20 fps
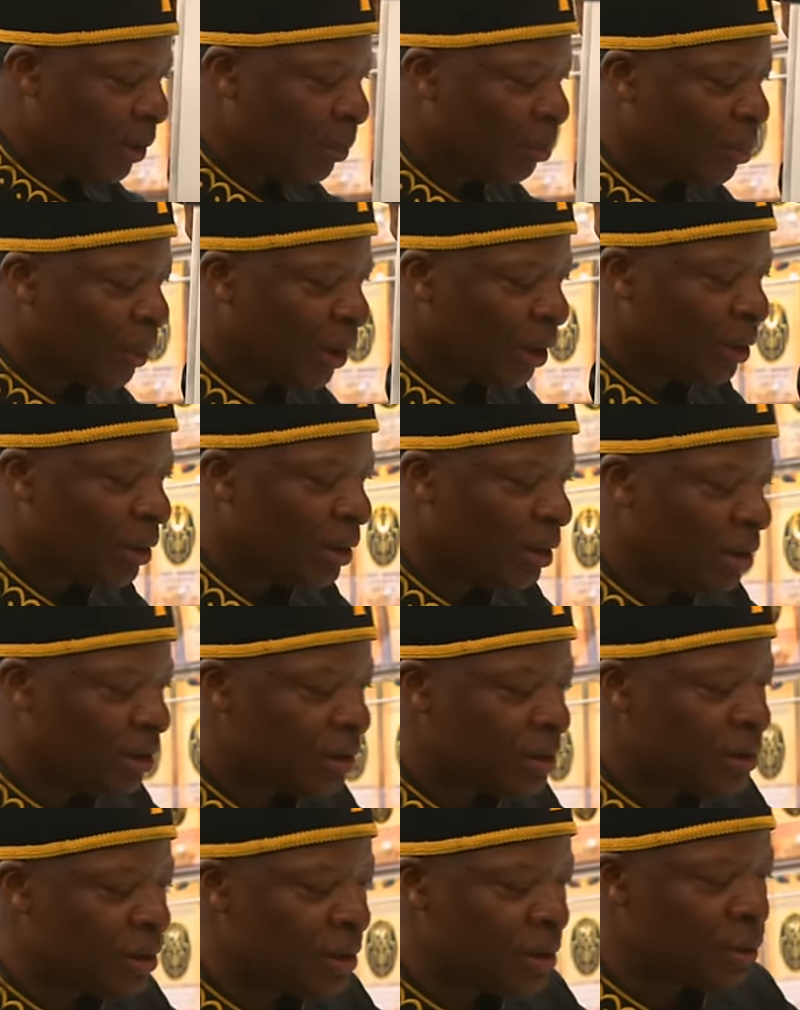but
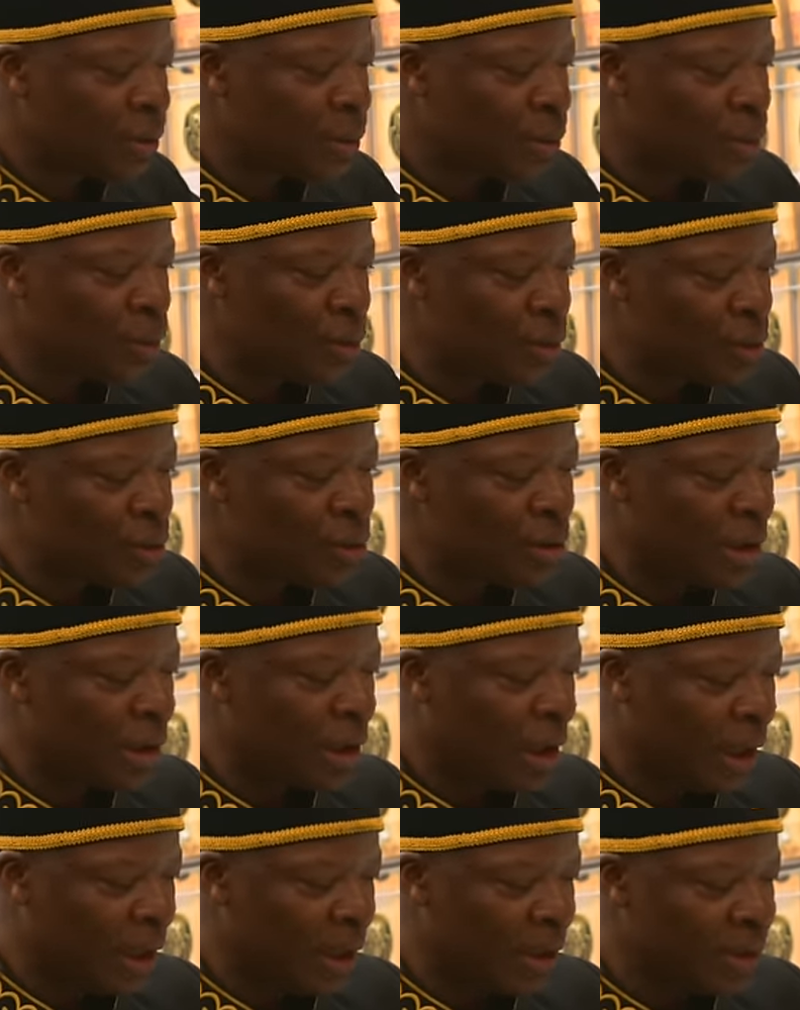still
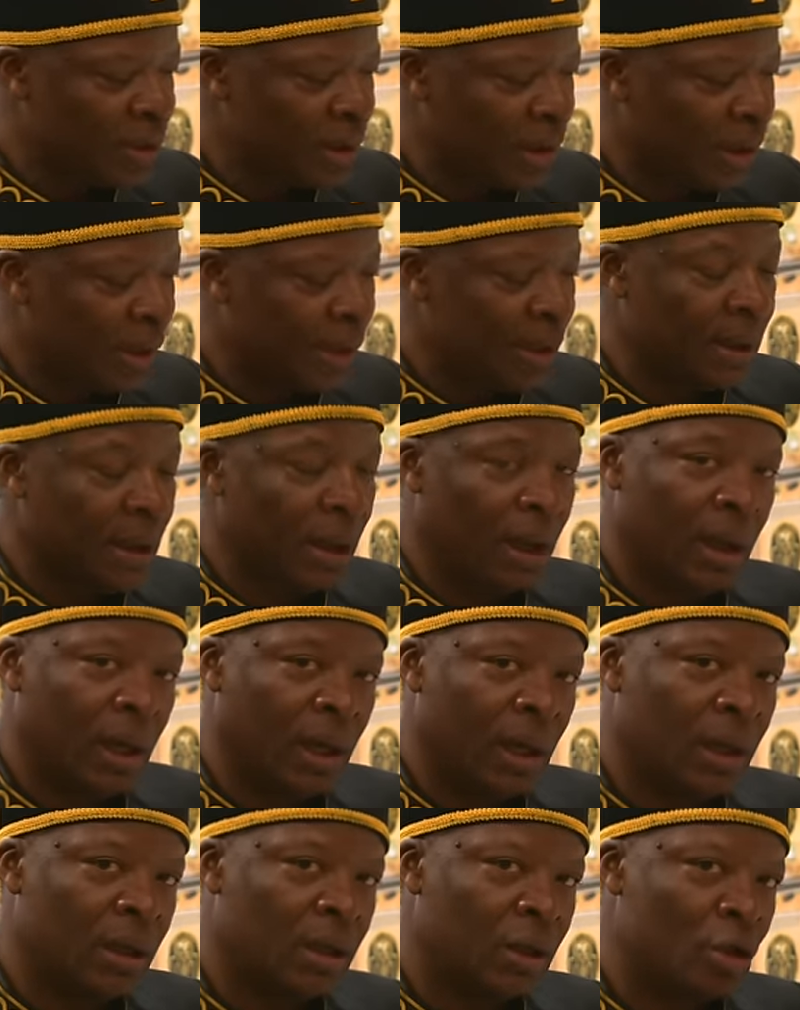utilize in
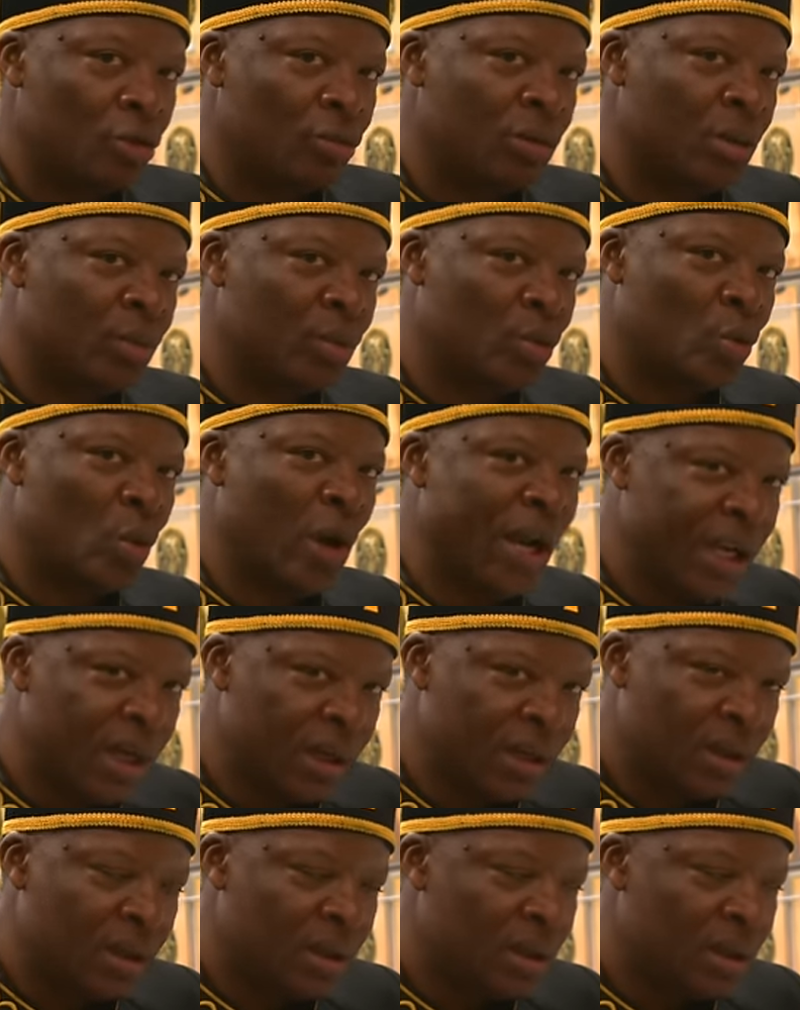an agreeable way.